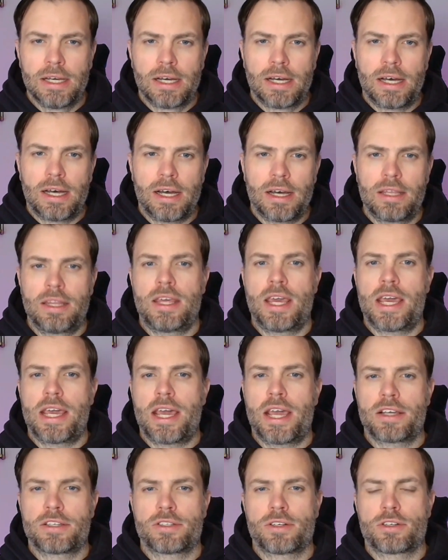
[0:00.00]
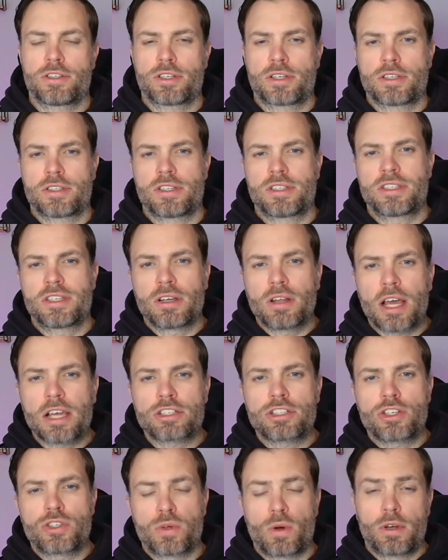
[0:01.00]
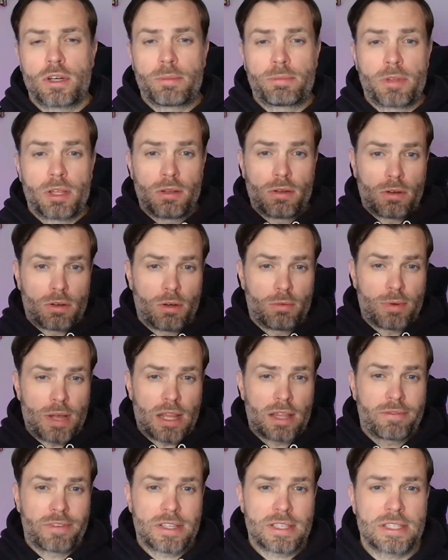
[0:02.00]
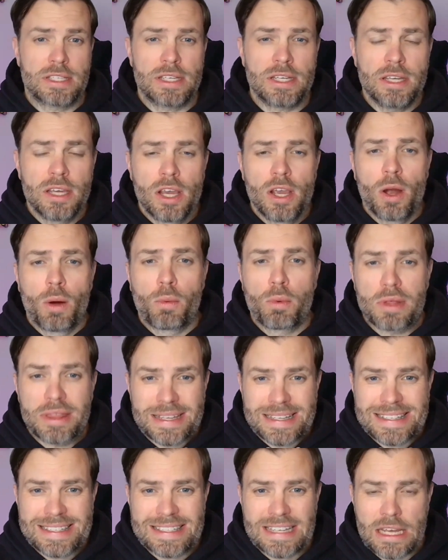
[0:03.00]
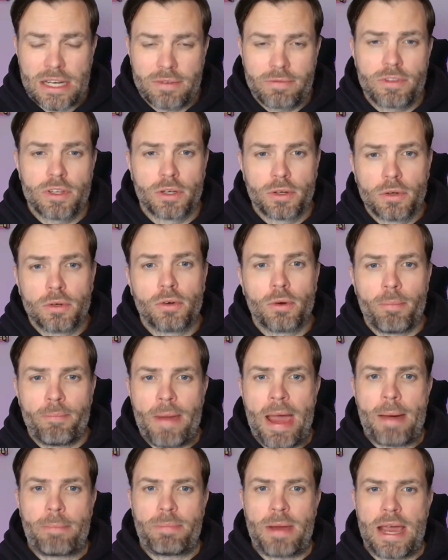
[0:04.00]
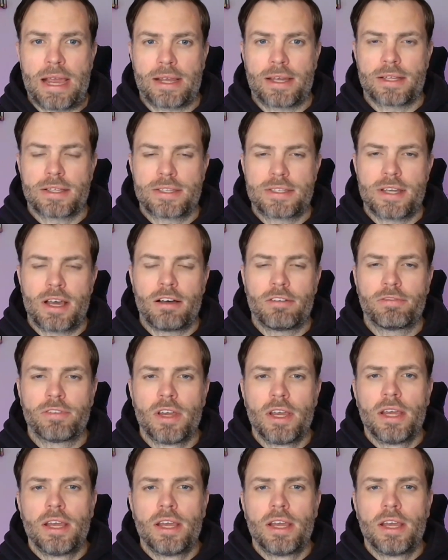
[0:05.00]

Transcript: the AI search, because it's still actually showing up the local relevancy within inside of the Google Map pack itself.